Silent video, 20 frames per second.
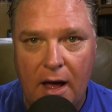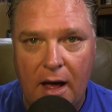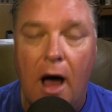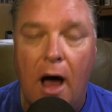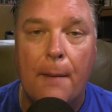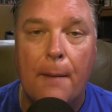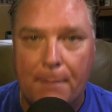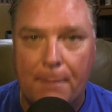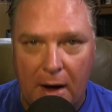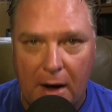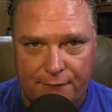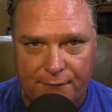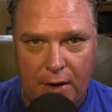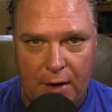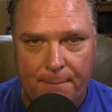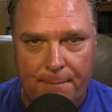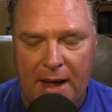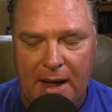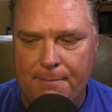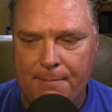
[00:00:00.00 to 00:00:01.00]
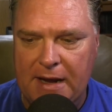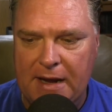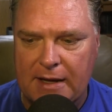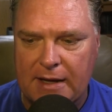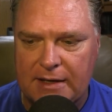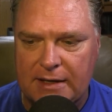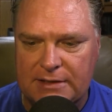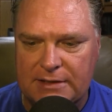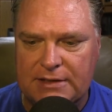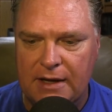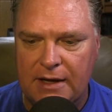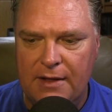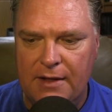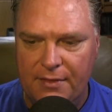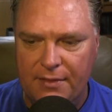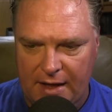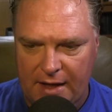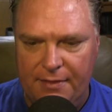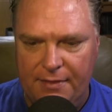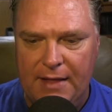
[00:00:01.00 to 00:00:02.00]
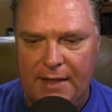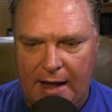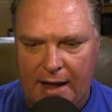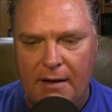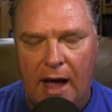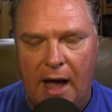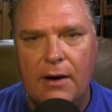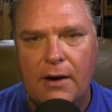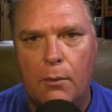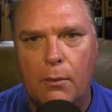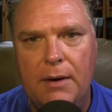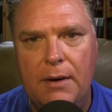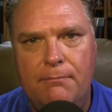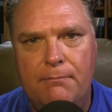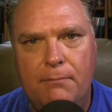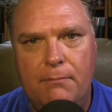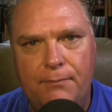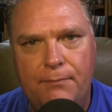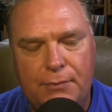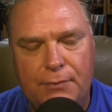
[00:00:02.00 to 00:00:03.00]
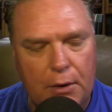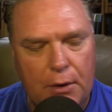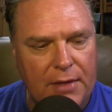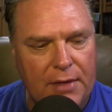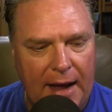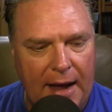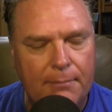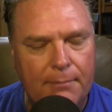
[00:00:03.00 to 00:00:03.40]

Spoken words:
above their bed, because then that idol would do that.